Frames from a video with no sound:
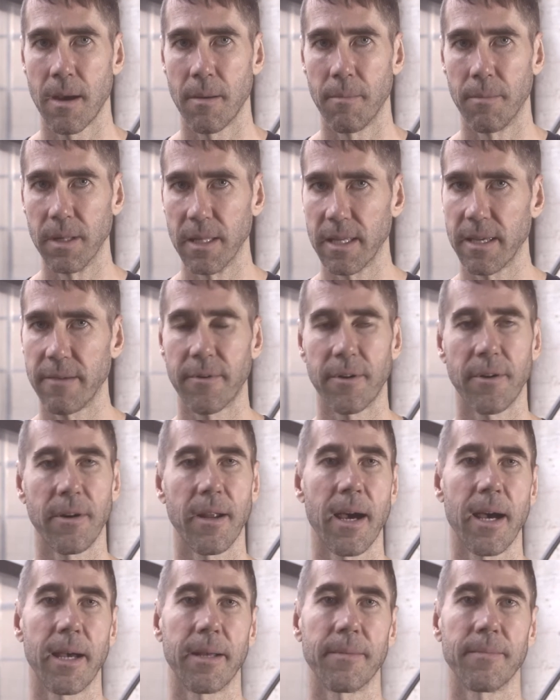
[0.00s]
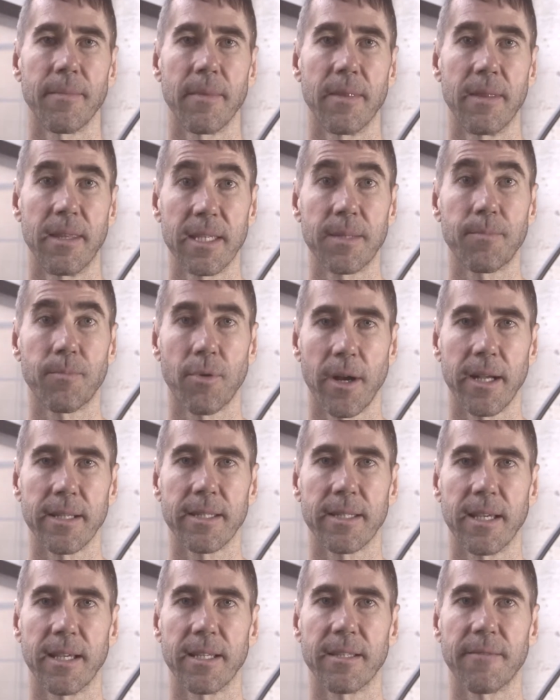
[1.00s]
Believe it or not, this
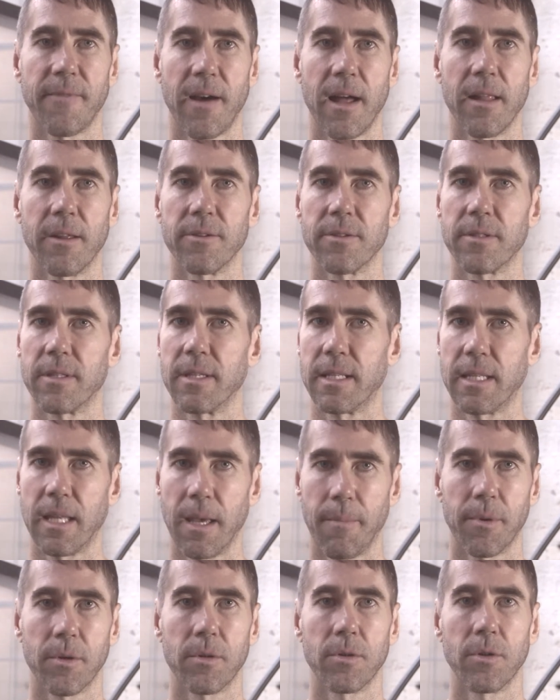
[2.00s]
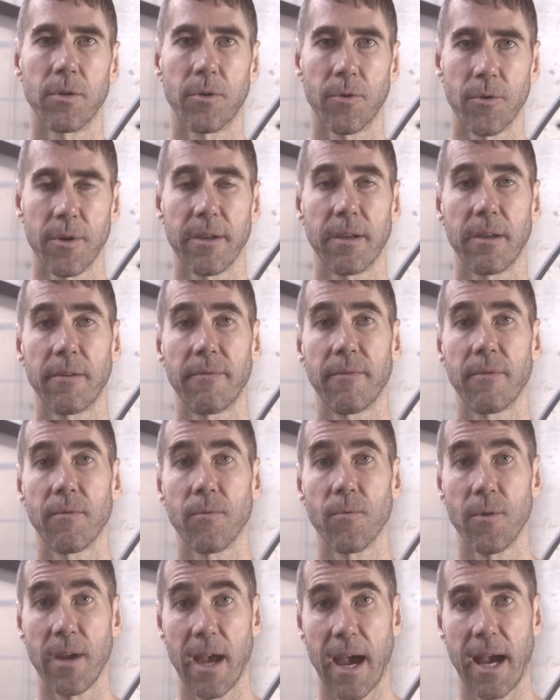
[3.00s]
process follows the typical grief
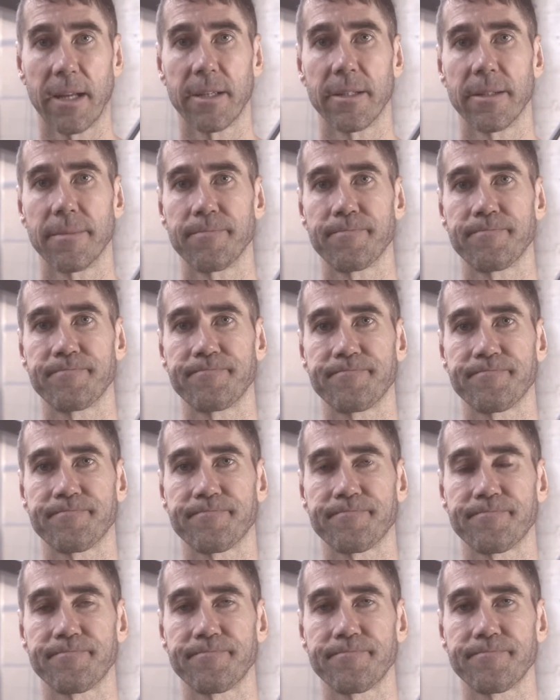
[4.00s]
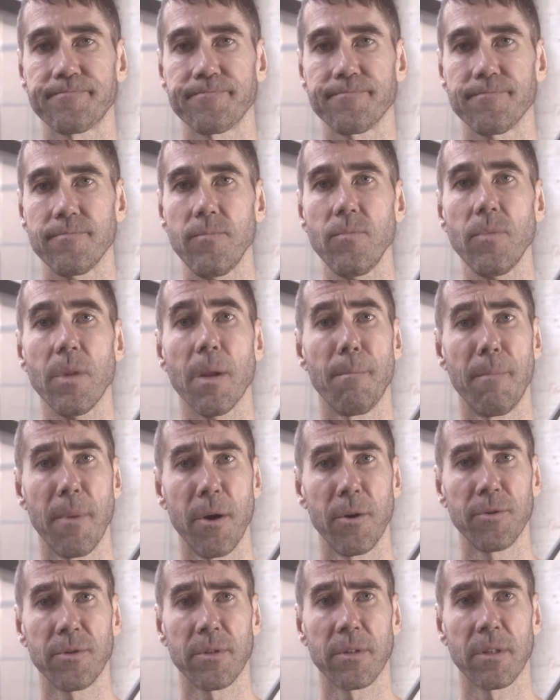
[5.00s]
reaction.
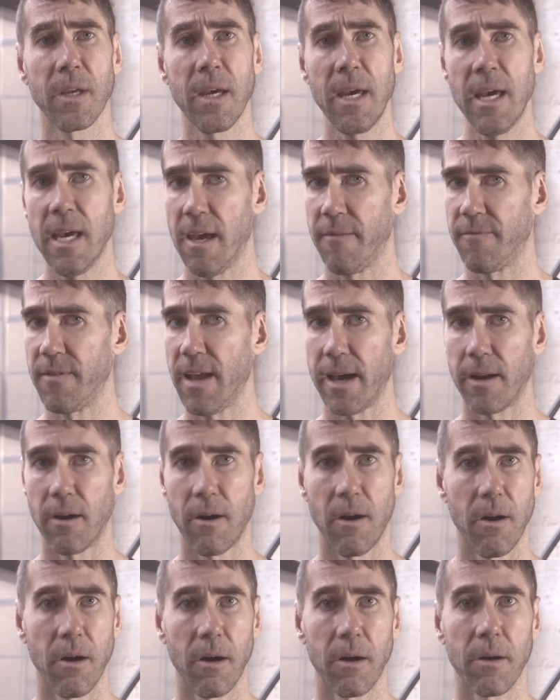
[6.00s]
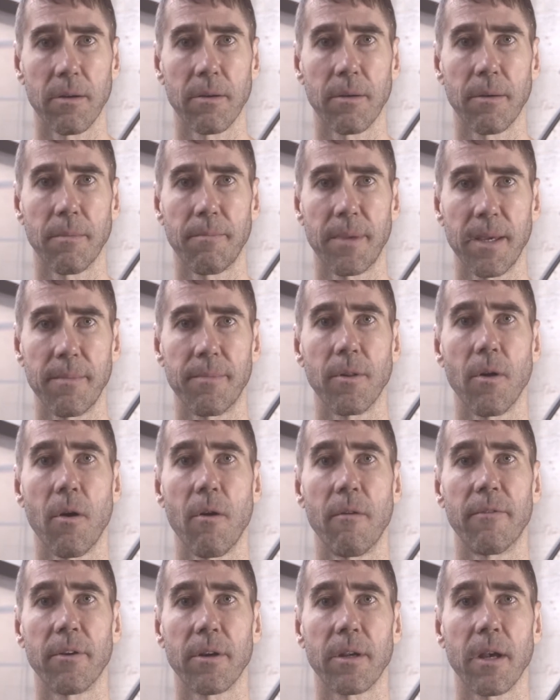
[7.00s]
Most, if not all, people
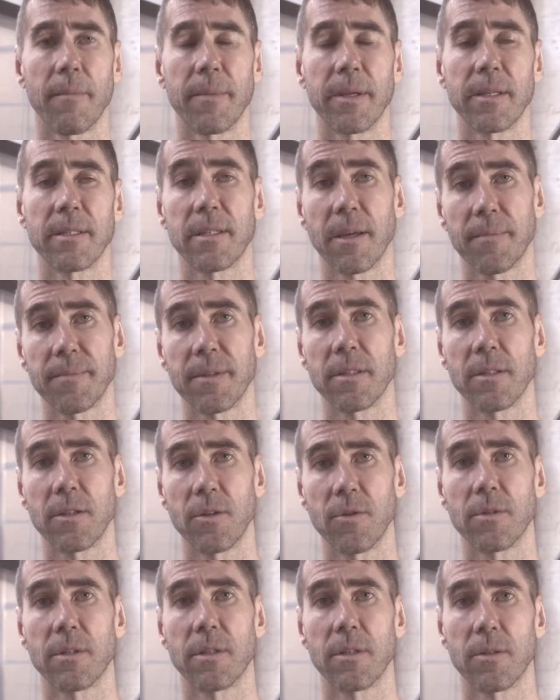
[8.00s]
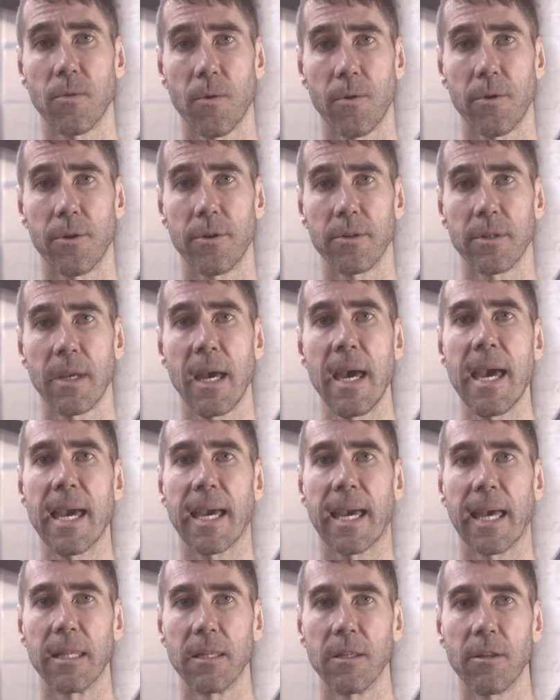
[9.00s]
overcoming substance use disorders
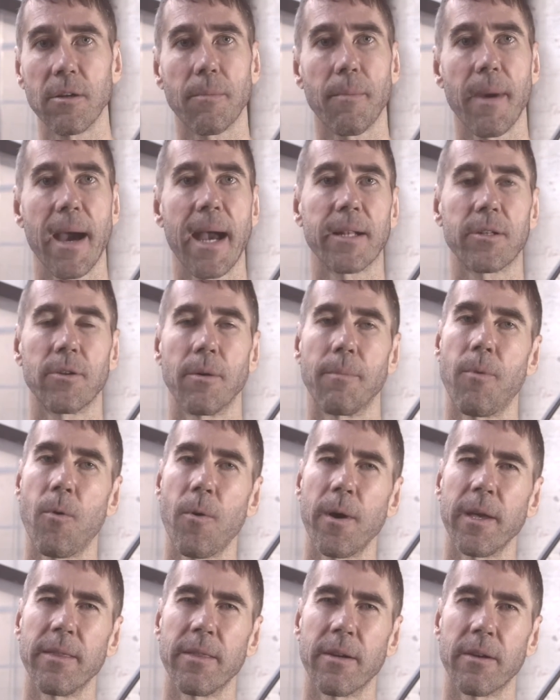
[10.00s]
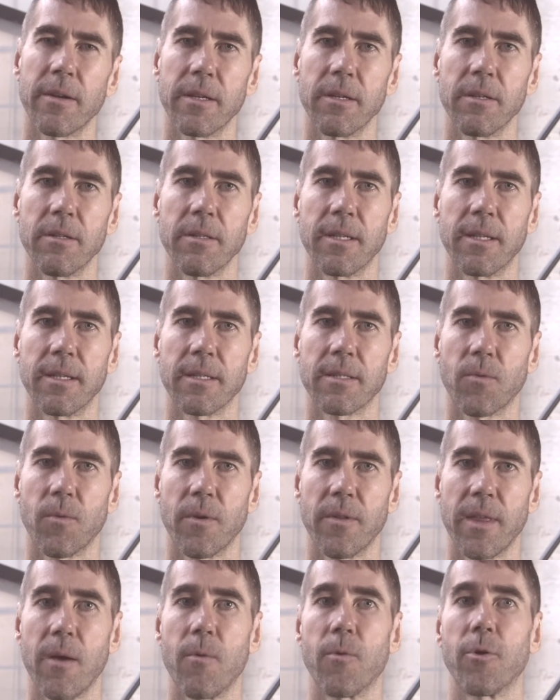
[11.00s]
can look back to a point in their illness
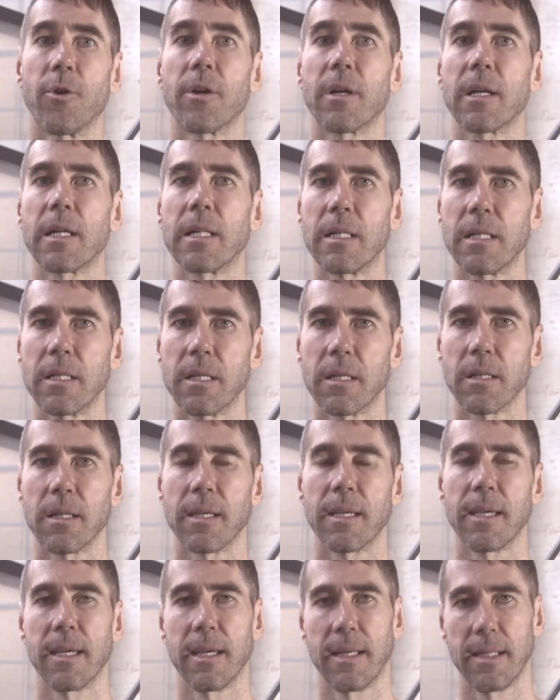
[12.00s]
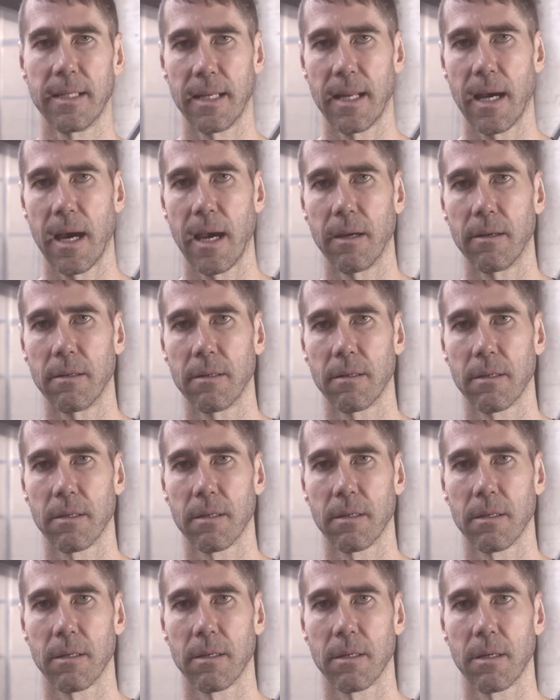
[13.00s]
where they were clearly in denial.
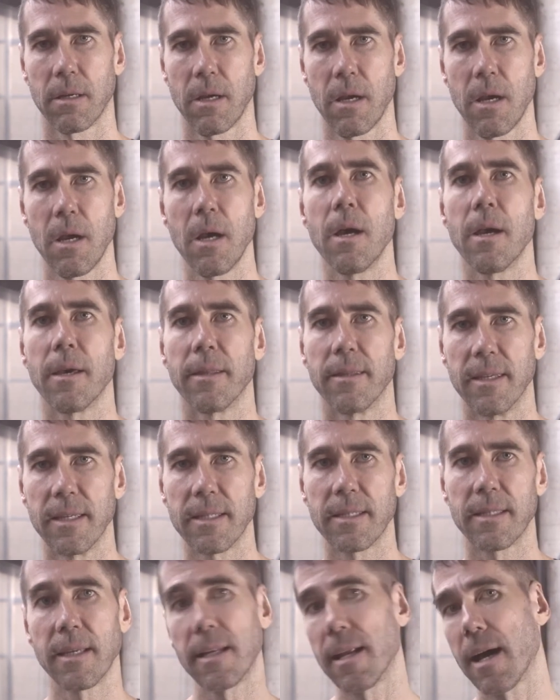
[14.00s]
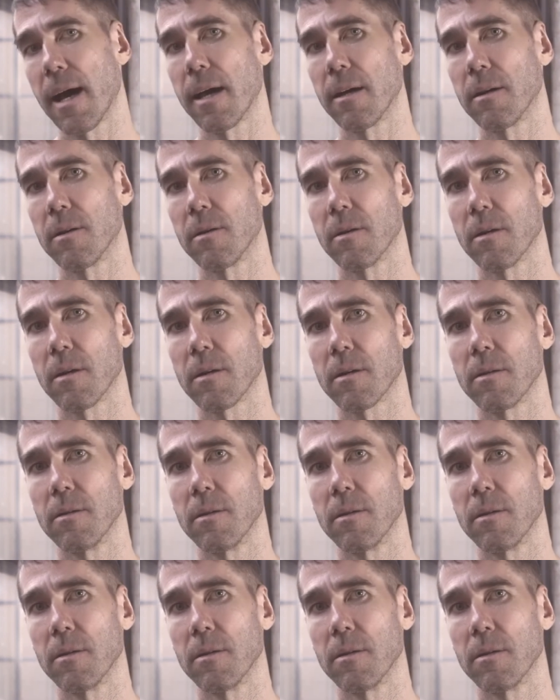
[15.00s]
This denial could